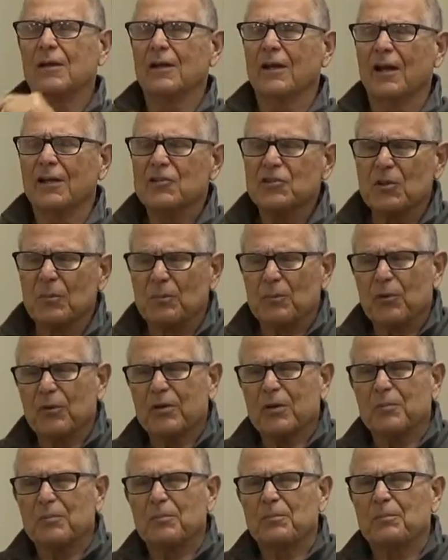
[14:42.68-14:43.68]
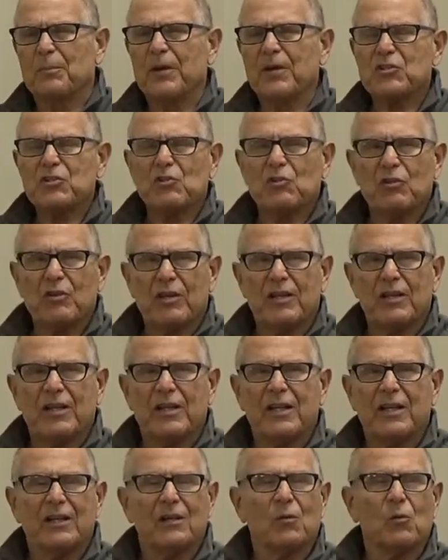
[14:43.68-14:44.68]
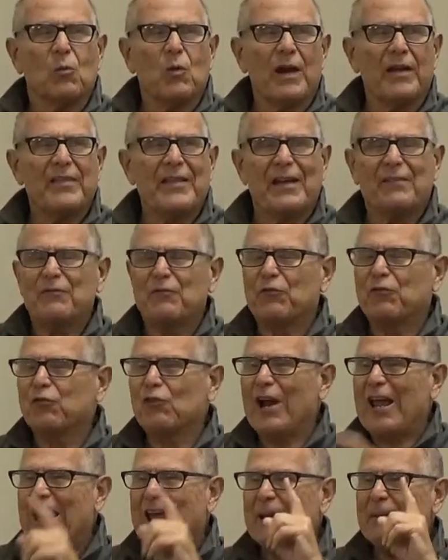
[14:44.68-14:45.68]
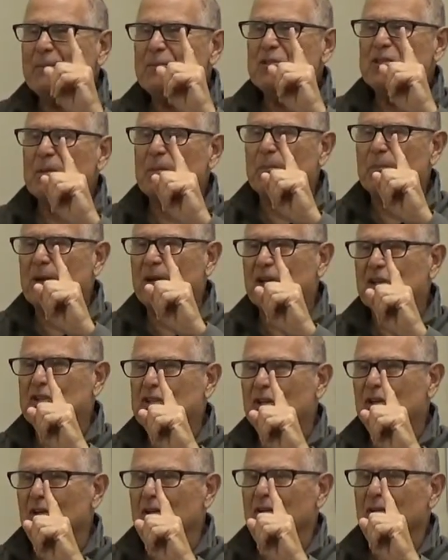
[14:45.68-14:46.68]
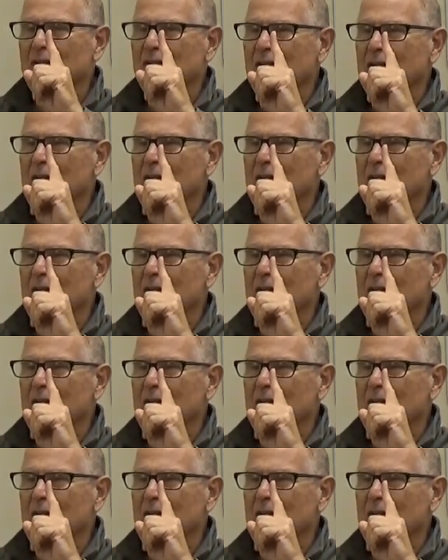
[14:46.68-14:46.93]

It's to put a picture in in a way that frames the picture